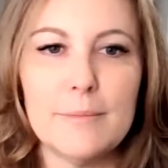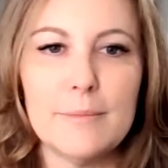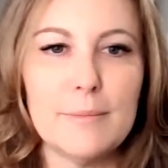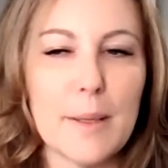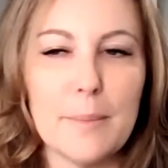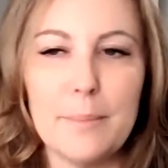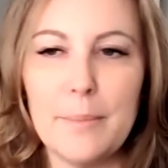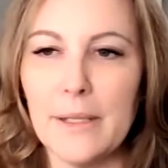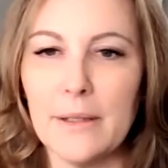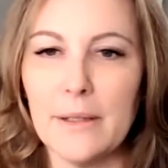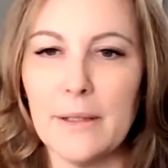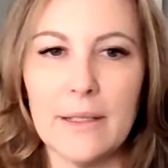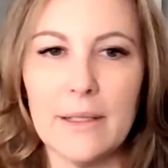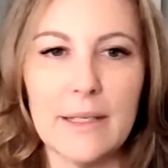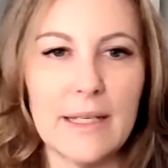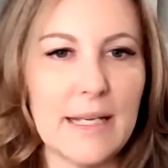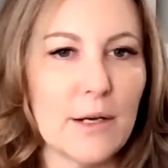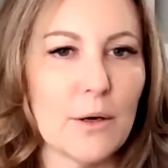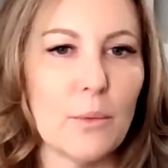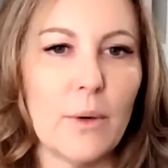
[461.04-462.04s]

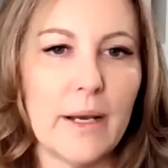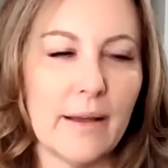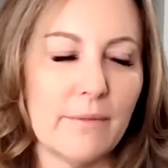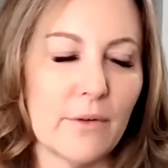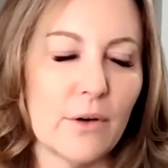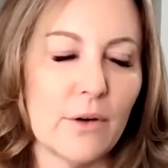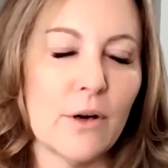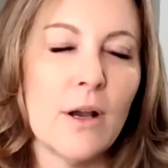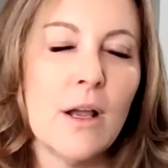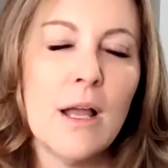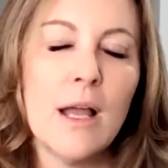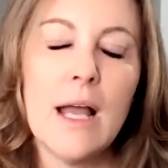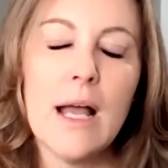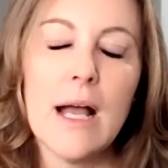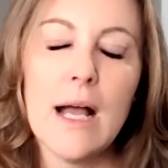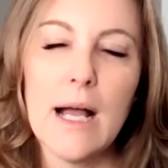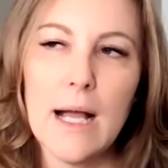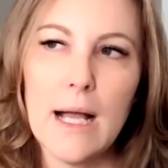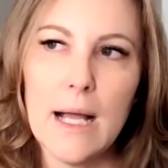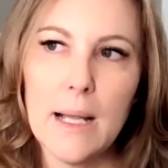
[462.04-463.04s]
ability or whatever.
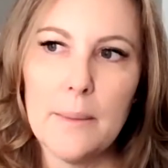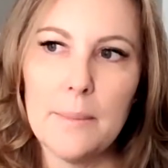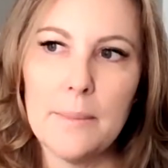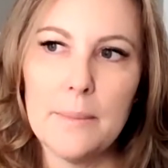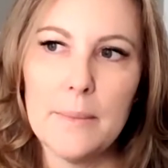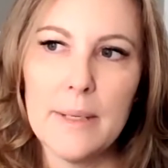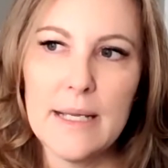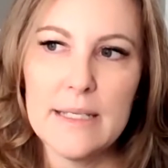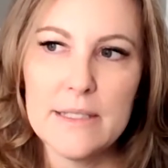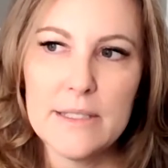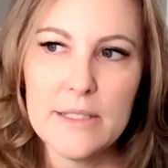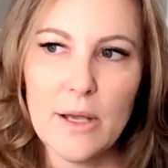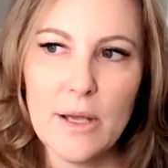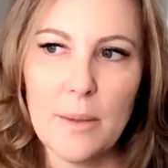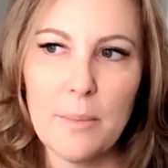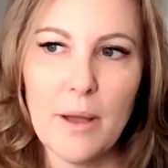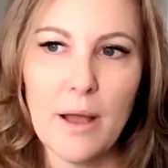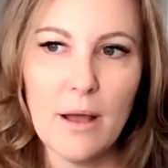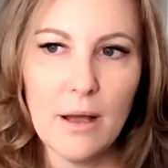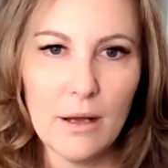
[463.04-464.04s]
Um, and so
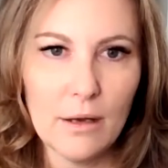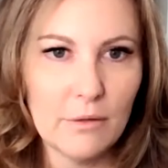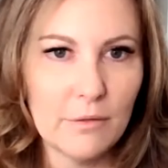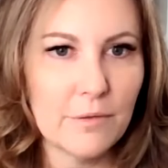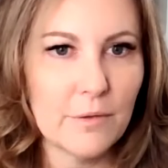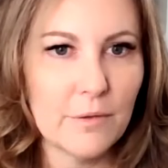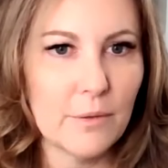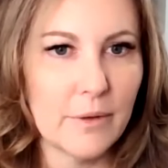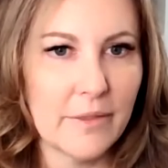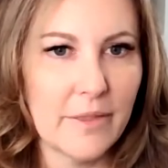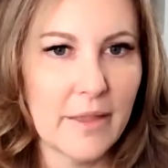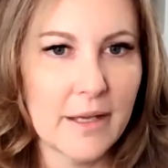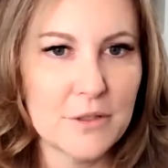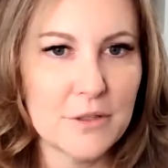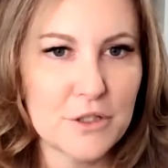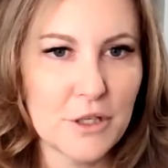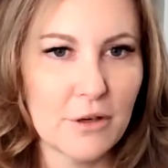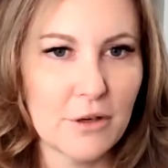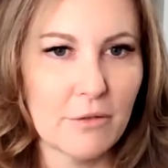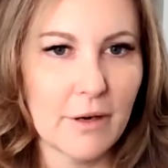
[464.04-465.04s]
I'm hopeful with that
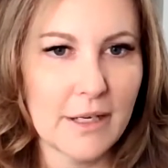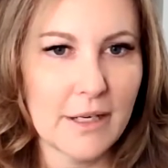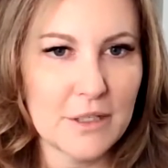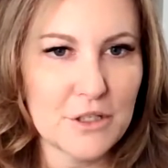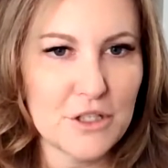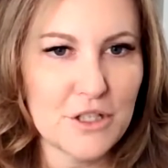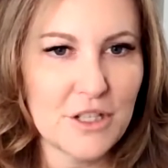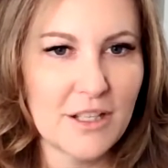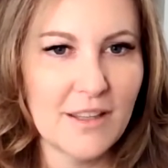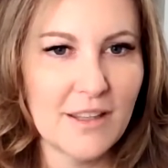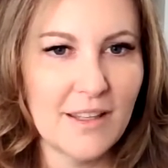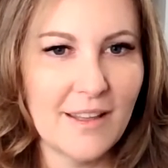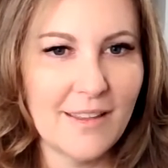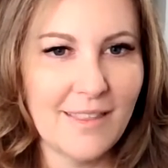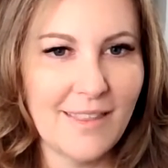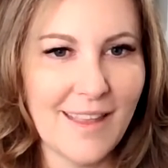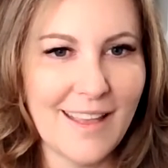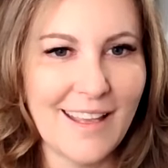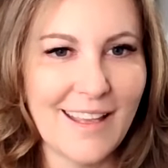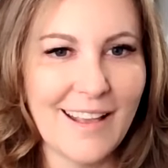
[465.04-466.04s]
generation that
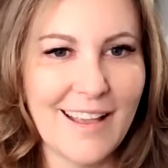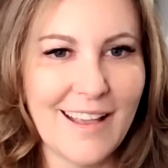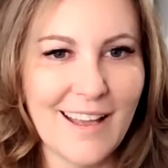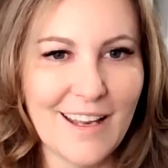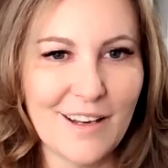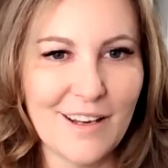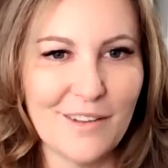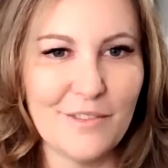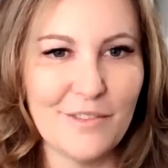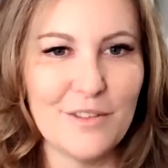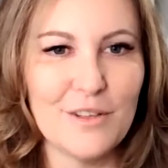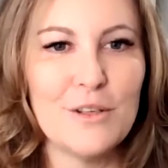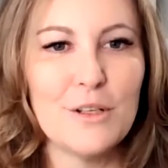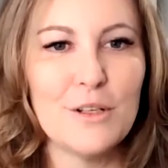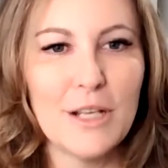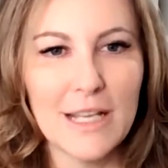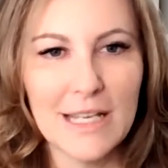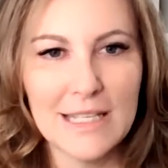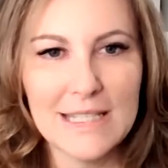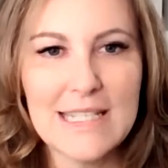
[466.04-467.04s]
they can kind of
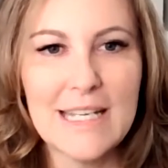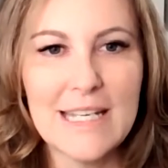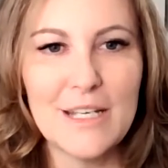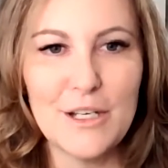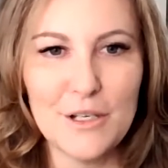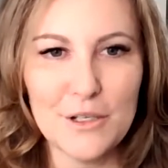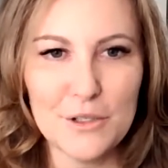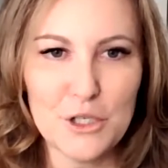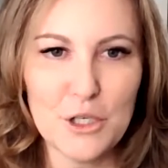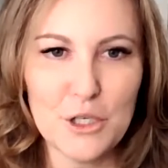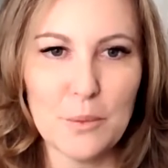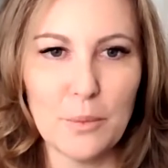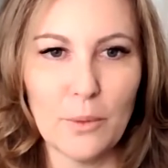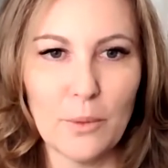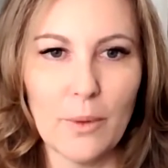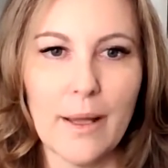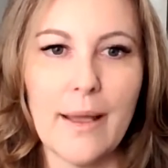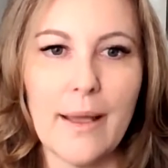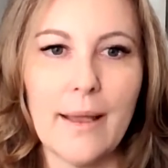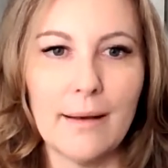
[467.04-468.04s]
continue to chip
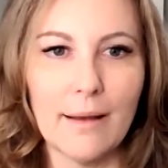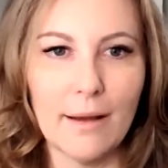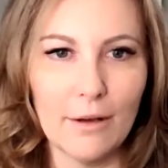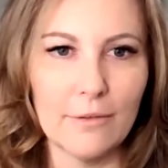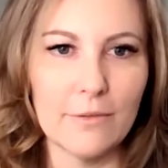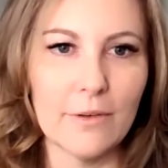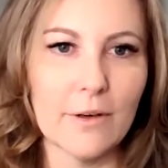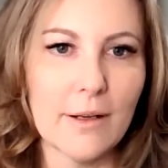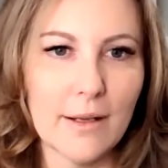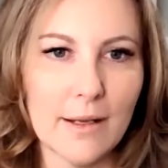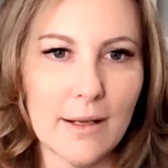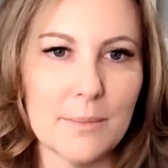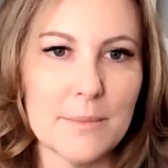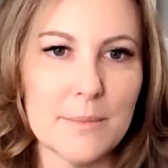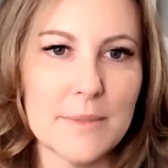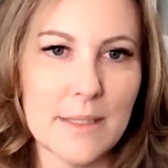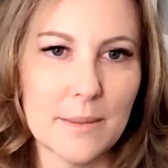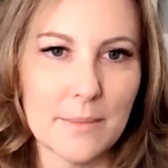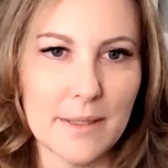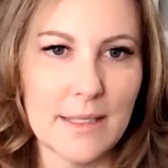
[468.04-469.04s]
away and overcome
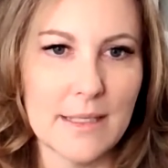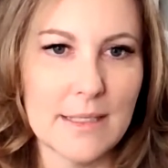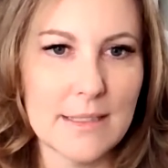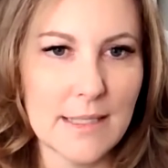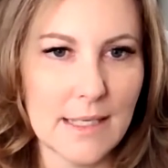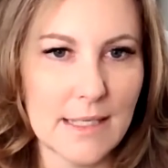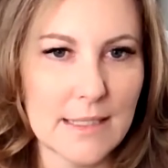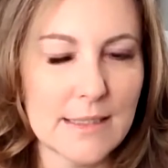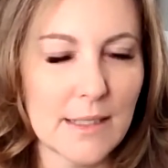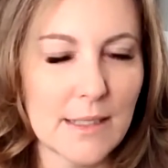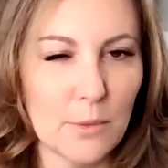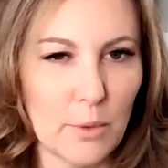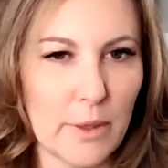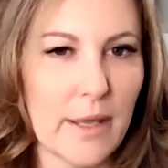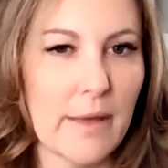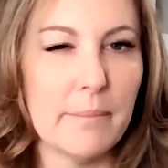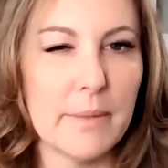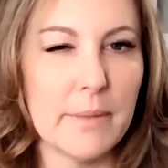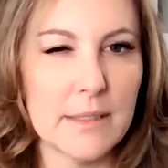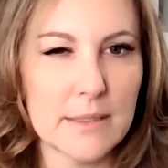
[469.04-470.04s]
some of these things that we
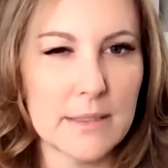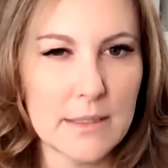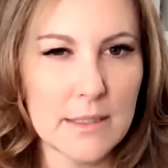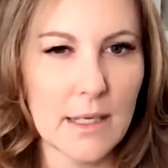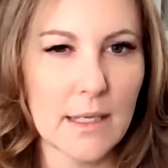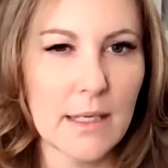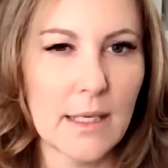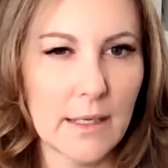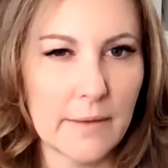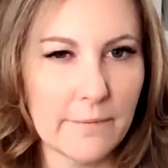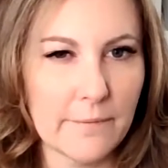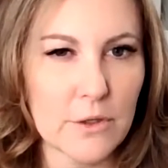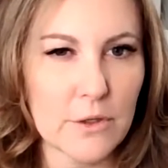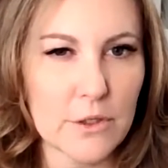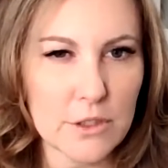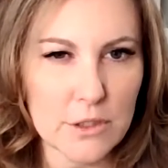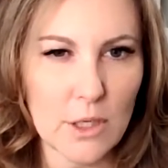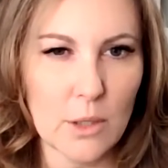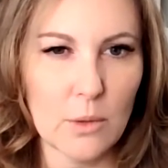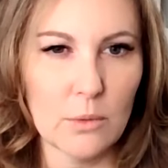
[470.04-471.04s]
have been stuck in for
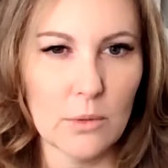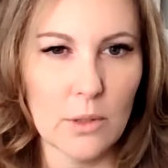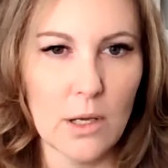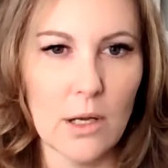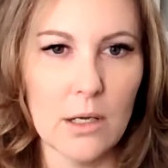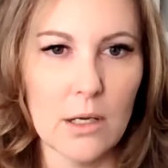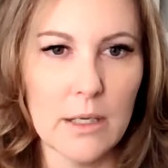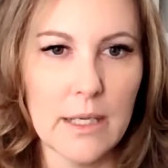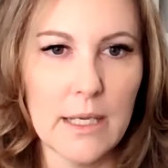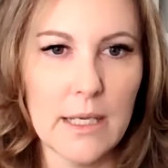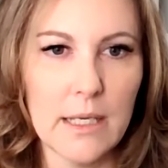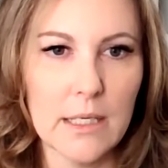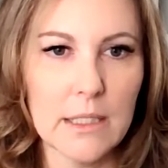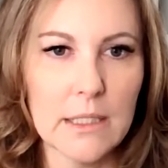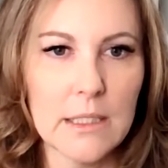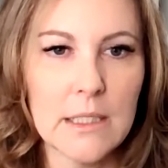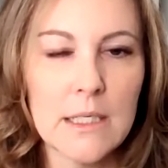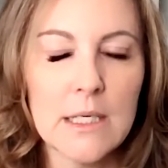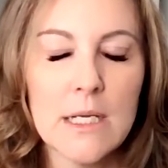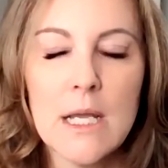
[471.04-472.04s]
so long
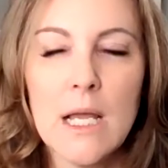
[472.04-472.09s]
here.